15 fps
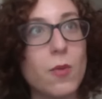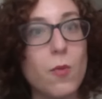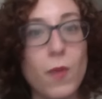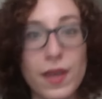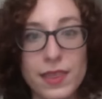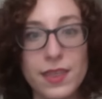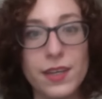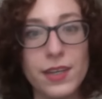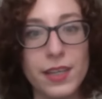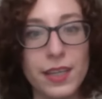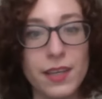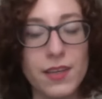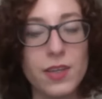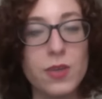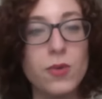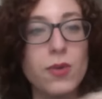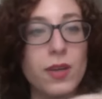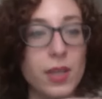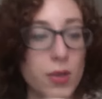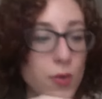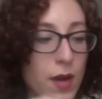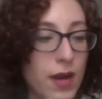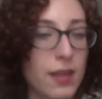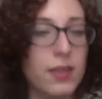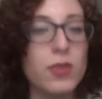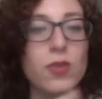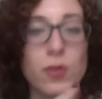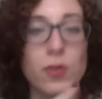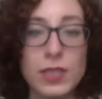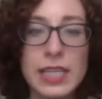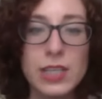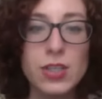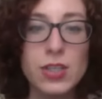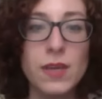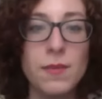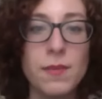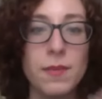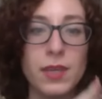what you don't teach them.